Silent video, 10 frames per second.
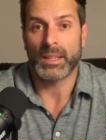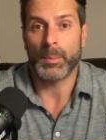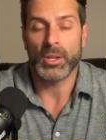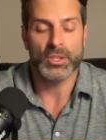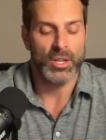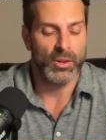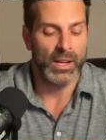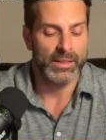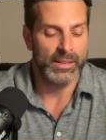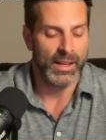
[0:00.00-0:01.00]
give me your
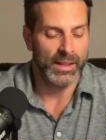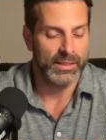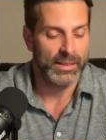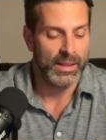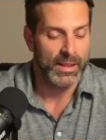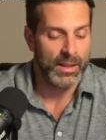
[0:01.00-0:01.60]
generalized thoughts.